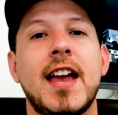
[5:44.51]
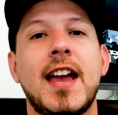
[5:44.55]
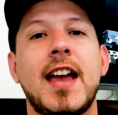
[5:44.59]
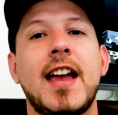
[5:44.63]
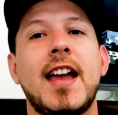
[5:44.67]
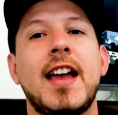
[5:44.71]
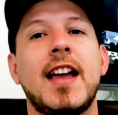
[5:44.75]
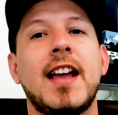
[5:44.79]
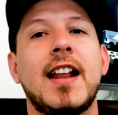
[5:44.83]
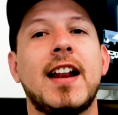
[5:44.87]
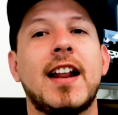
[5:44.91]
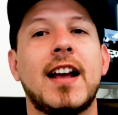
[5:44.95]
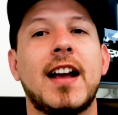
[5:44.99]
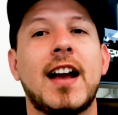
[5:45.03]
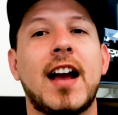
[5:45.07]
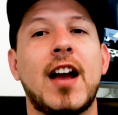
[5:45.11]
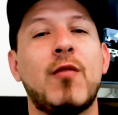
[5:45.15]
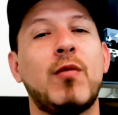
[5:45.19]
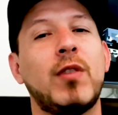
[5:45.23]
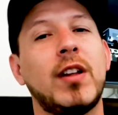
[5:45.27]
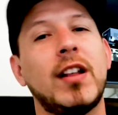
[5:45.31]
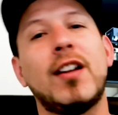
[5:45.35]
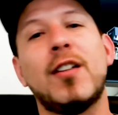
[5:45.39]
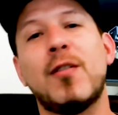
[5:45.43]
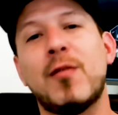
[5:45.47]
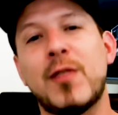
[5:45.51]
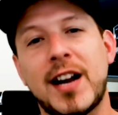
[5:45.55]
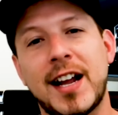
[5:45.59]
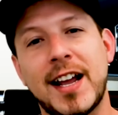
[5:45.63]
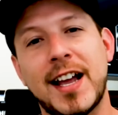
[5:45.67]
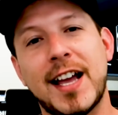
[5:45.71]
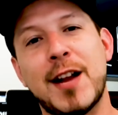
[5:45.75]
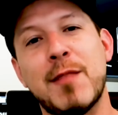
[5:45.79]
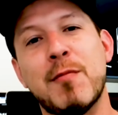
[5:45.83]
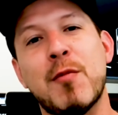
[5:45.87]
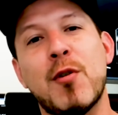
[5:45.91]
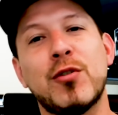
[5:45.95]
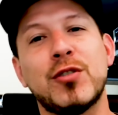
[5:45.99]
And I really don't want
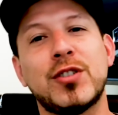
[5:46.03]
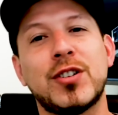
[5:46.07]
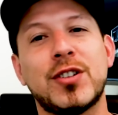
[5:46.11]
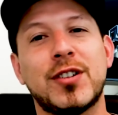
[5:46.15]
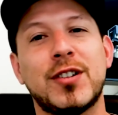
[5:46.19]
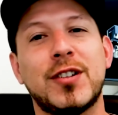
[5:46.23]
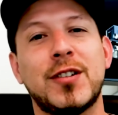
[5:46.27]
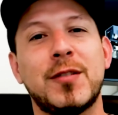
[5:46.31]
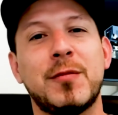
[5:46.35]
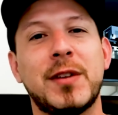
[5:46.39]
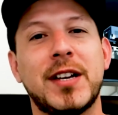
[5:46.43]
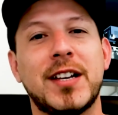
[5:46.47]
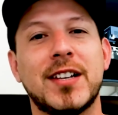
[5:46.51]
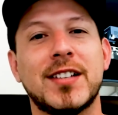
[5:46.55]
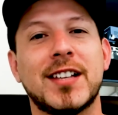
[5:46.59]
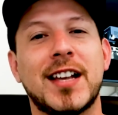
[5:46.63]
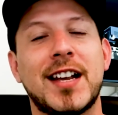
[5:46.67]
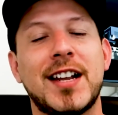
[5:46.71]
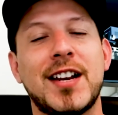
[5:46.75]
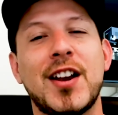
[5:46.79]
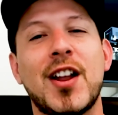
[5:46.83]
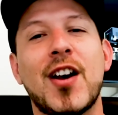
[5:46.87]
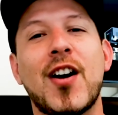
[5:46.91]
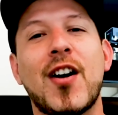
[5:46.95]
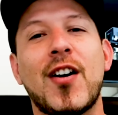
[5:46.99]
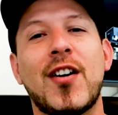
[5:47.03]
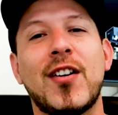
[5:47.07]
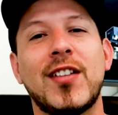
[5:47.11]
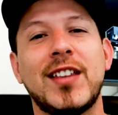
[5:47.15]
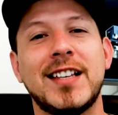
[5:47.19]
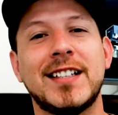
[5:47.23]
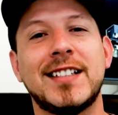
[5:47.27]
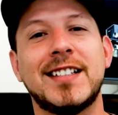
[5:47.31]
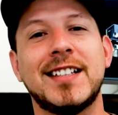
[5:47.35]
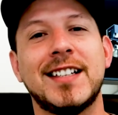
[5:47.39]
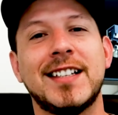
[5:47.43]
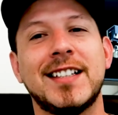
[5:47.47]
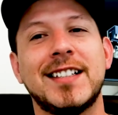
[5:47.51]
to get emotional because I know
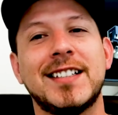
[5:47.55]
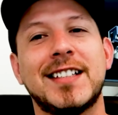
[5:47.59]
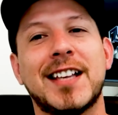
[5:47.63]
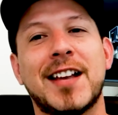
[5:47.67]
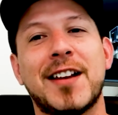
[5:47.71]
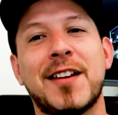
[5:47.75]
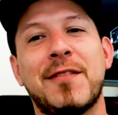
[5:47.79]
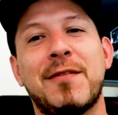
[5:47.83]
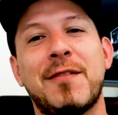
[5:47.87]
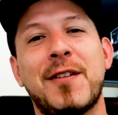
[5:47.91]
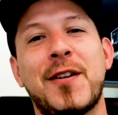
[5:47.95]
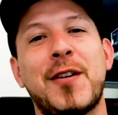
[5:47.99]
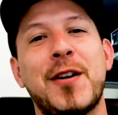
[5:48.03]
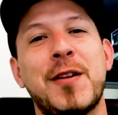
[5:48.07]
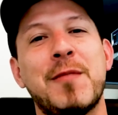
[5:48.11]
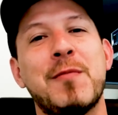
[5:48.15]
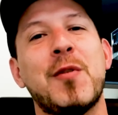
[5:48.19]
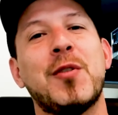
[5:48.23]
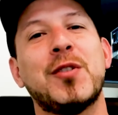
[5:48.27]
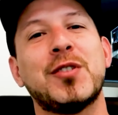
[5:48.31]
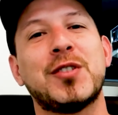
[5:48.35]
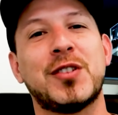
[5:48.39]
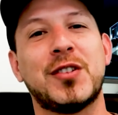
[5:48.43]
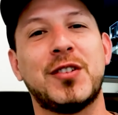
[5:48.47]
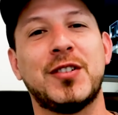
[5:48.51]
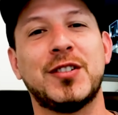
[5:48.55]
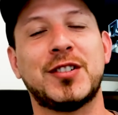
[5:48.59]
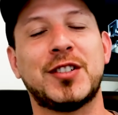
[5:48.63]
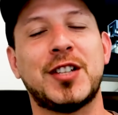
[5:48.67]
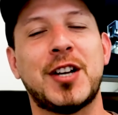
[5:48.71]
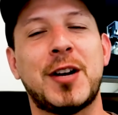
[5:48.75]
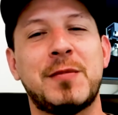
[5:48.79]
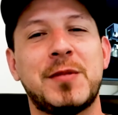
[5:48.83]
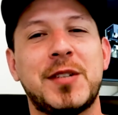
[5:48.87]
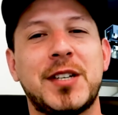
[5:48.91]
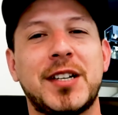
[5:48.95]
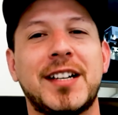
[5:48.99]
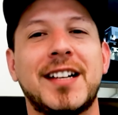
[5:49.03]
this is a very emotional
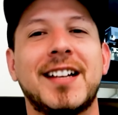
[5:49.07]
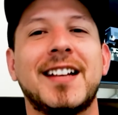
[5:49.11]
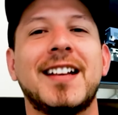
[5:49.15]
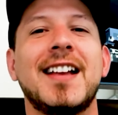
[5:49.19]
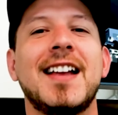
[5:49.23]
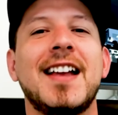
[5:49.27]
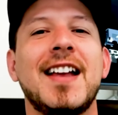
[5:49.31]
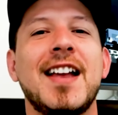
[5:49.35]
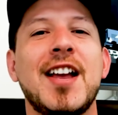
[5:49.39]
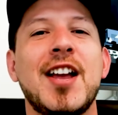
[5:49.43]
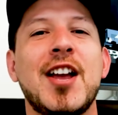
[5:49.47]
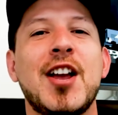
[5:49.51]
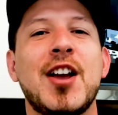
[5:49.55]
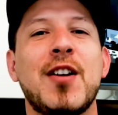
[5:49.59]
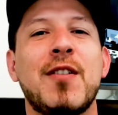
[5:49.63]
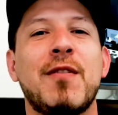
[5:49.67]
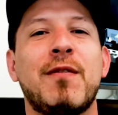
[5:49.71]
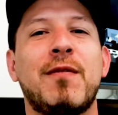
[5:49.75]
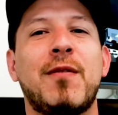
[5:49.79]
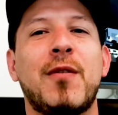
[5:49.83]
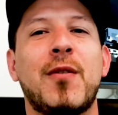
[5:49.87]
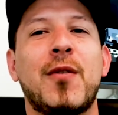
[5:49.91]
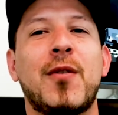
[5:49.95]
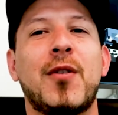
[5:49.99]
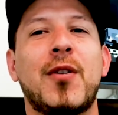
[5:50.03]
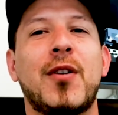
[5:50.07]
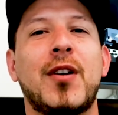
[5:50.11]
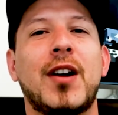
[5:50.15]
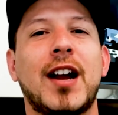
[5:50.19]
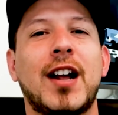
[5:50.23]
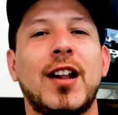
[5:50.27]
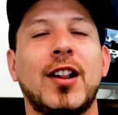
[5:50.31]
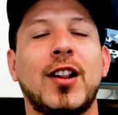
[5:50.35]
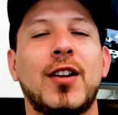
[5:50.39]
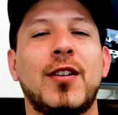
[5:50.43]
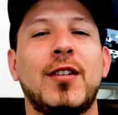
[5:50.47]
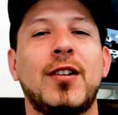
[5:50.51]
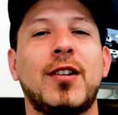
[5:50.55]
subject for
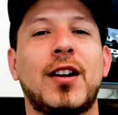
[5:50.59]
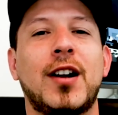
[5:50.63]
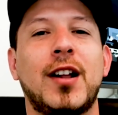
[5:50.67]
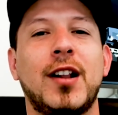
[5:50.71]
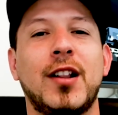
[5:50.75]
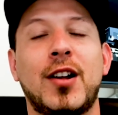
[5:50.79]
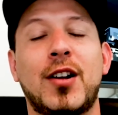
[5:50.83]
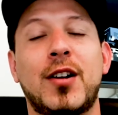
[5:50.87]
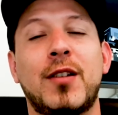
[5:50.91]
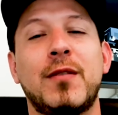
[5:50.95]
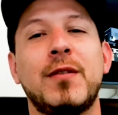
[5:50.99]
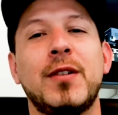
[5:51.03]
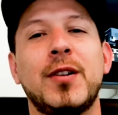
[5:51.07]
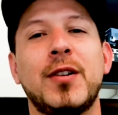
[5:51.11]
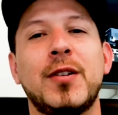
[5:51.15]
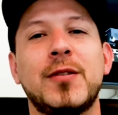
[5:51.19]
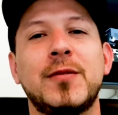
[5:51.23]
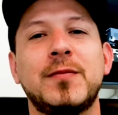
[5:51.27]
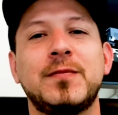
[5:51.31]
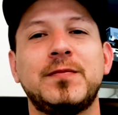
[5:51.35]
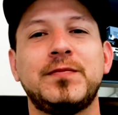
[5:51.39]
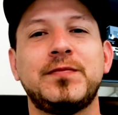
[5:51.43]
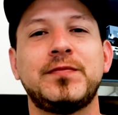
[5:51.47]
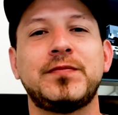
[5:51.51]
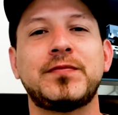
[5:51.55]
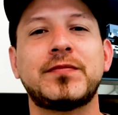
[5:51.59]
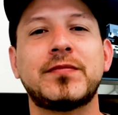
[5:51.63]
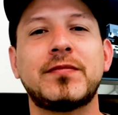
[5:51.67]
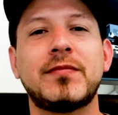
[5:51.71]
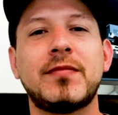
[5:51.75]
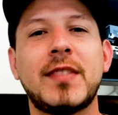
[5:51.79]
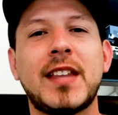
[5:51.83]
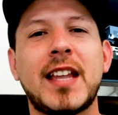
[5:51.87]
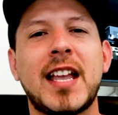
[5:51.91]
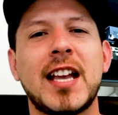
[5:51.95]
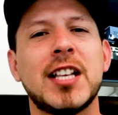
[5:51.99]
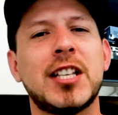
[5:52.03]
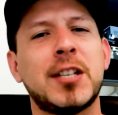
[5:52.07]
a lot of you,
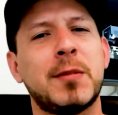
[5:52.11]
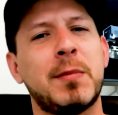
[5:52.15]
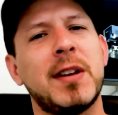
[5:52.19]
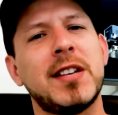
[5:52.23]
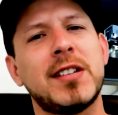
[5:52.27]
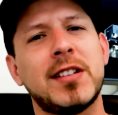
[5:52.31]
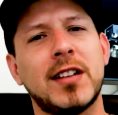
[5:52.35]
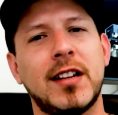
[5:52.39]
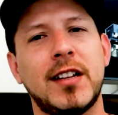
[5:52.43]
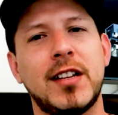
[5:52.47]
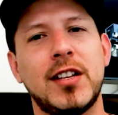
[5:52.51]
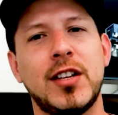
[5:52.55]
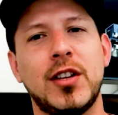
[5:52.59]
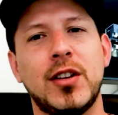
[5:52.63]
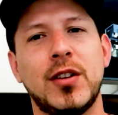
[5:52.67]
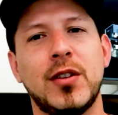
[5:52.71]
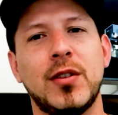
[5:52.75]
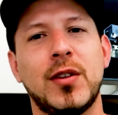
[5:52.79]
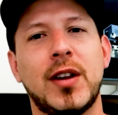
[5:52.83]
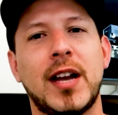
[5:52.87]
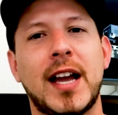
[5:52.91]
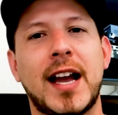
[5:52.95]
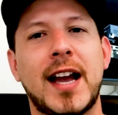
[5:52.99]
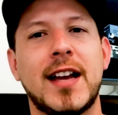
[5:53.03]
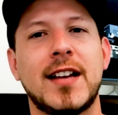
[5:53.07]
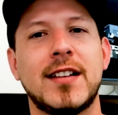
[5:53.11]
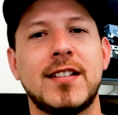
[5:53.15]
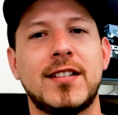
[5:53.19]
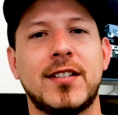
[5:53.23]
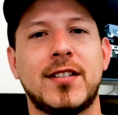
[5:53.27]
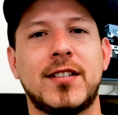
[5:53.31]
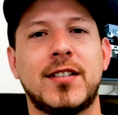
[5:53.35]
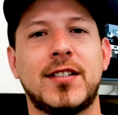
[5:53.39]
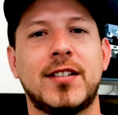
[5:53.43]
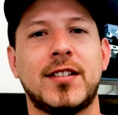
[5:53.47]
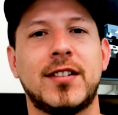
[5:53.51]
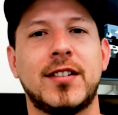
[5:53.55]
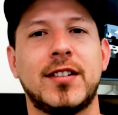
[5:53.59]
especially you guys
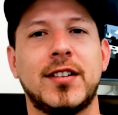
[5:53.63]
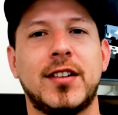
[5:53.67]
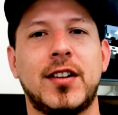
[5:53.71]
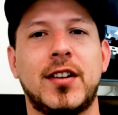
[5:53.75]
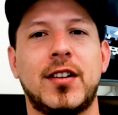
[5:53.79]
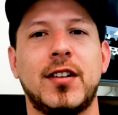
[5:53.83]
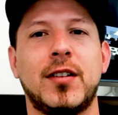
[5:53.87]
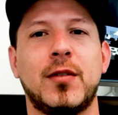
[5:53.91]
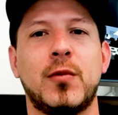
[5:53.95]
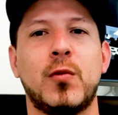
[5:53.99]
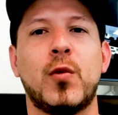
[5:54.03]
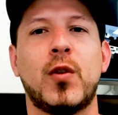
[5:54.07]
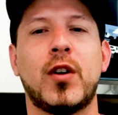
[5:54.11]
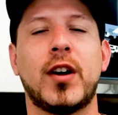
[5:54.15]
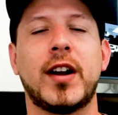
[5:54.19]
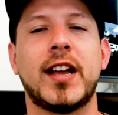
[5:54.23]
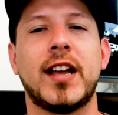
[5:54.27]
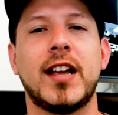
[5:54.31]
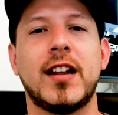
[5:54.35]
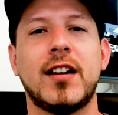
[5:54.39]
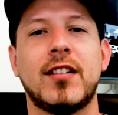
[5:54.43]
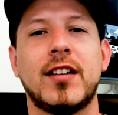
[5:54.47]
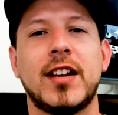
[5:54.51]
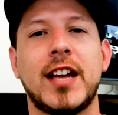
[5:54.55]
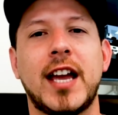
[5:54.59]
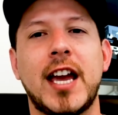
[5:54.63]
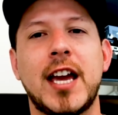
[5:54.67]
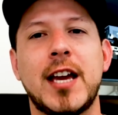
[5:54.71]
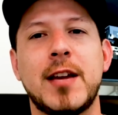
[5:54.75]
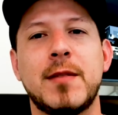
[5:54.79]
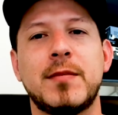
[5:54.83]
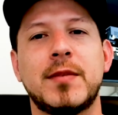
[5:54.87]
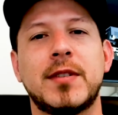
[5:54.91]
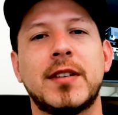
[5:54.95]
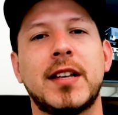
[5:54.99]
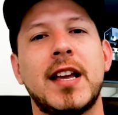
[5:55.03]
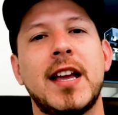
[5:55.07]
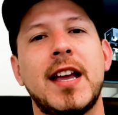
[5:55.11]
that are working on
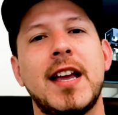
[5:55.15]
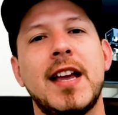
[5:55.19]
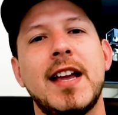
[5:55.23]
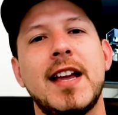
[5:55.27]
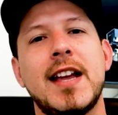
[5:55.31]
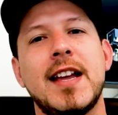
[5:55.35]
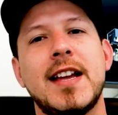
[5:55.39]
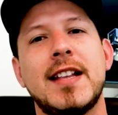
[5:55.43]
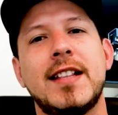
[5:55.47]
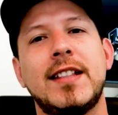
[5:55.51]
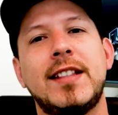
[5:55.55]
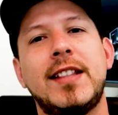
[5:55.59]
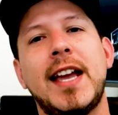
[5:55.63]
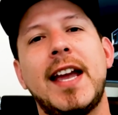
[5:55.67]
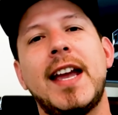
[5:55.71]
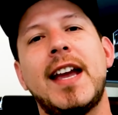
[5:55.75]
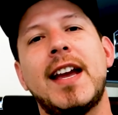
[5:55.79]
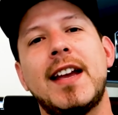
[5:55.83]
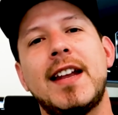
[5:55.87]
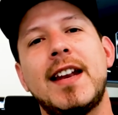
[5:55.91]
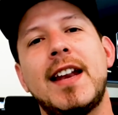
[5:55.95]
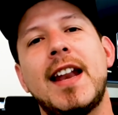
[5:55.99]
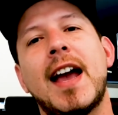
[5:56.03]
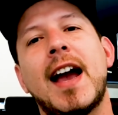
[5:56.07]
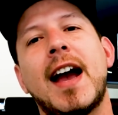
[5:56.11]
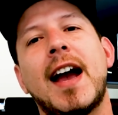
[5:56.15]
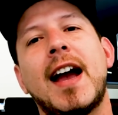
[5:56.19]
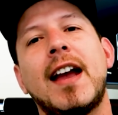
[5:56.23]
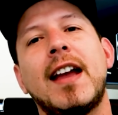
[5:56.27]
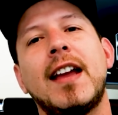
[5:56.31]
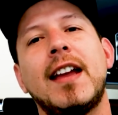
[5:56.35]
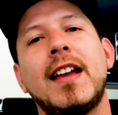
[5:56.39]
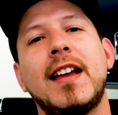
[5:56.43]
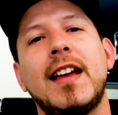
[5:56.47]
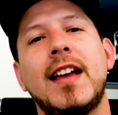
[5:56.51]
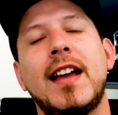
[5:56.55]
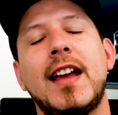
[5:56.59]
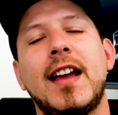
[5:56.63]
games day and
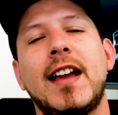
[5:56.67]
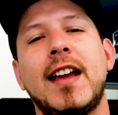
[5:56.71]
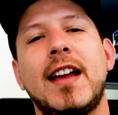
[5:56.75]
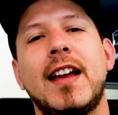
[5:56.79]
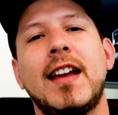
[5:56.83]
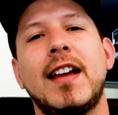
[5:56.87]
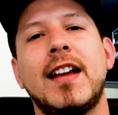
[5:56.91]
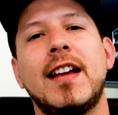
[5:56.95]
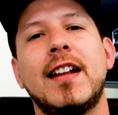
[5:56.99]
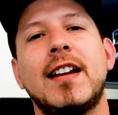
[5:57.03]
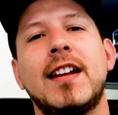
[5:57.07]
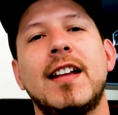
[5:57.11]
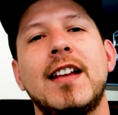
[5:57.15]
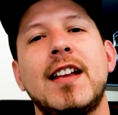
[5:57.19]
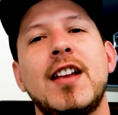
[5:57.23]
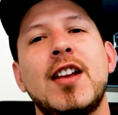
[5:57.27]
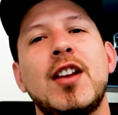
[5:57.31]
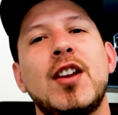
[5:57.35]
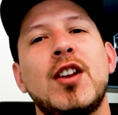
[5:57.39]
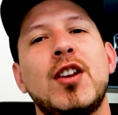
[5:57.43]
night, and